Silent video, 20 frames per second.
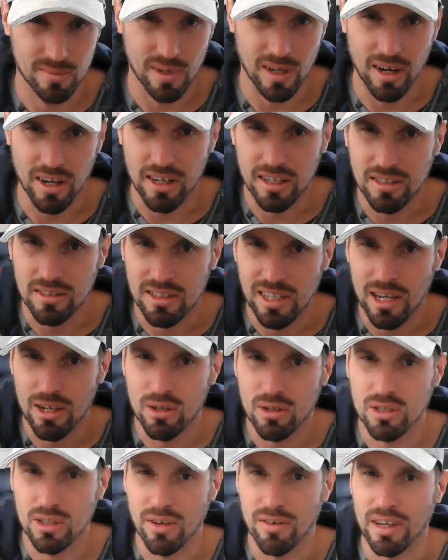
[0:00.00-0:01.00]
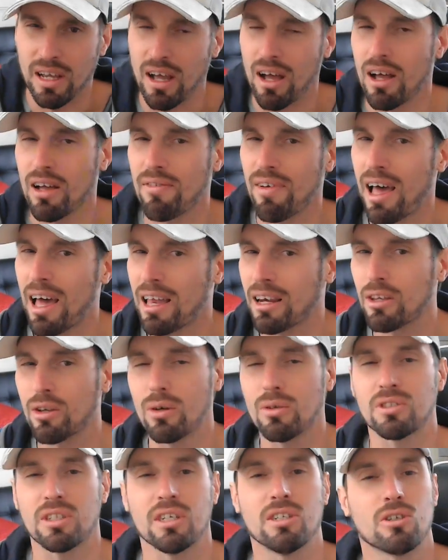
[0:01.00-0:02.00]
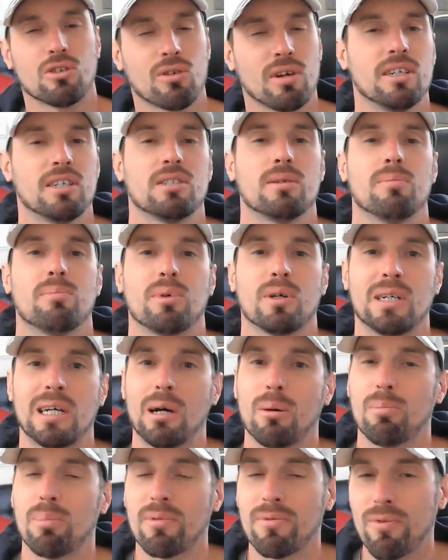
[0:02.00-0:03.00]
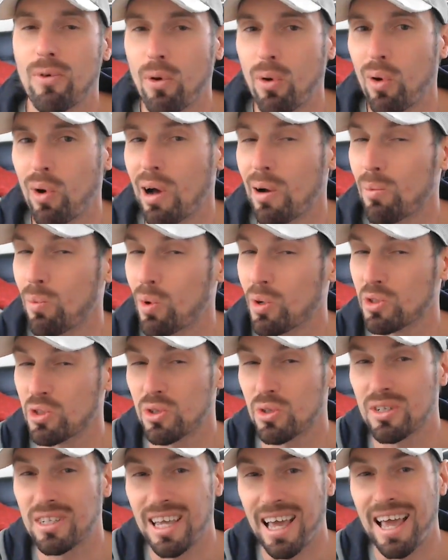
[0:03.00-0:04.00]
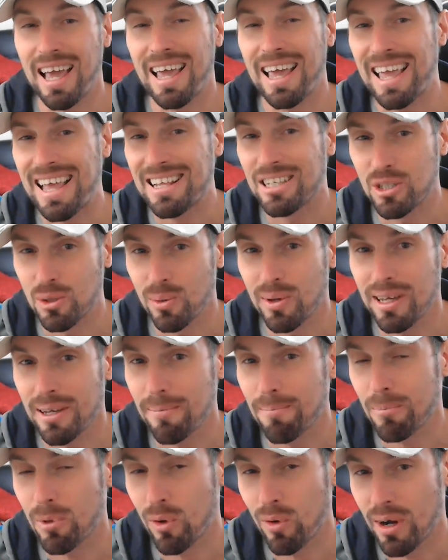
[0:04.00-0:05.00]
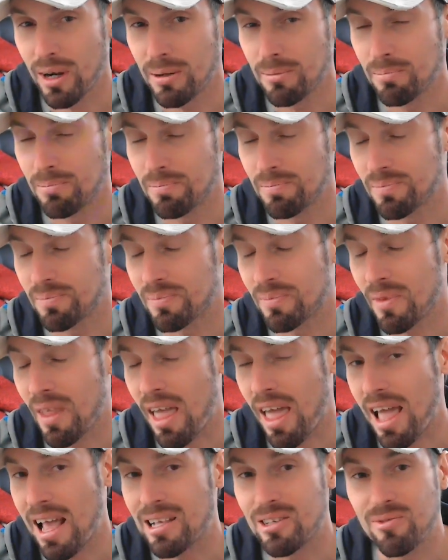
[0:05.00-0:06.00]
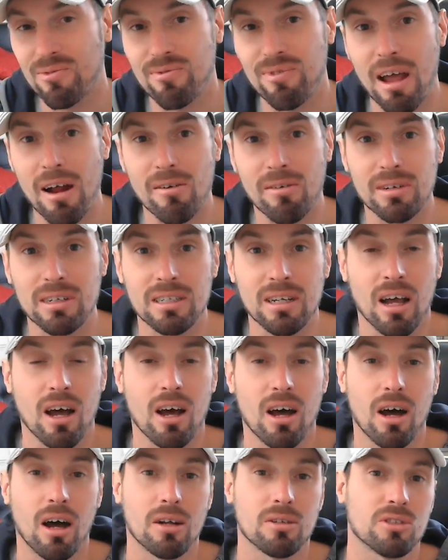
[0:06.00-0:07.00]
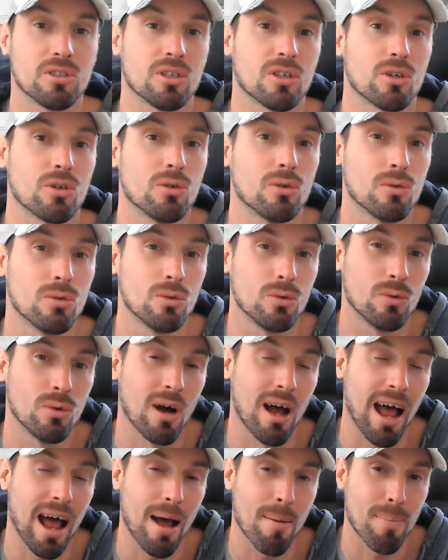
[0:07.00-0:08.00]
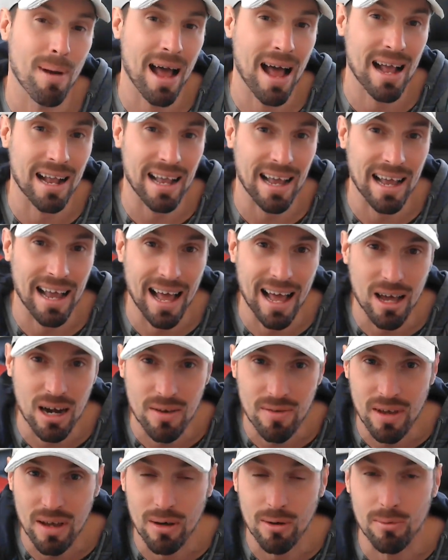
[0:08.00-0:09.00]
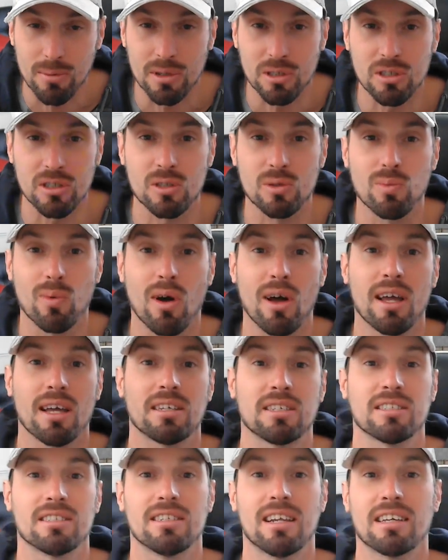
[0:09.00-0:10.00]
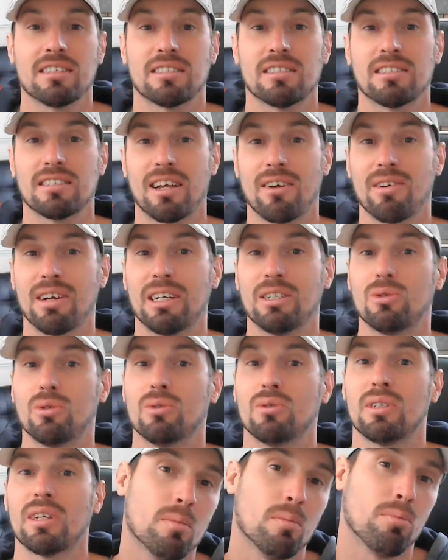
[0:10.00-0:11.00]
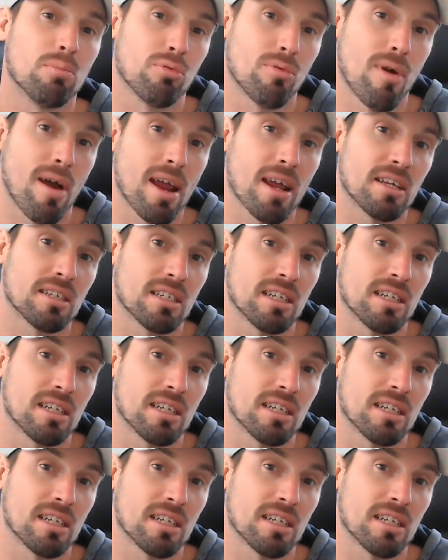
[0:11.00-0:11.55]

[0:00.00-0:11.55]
And I can tell you something. I've had content creation burnout before, and once you get into it, all right, it's very hard to call back out of it, which is why it's necessary to take breaks and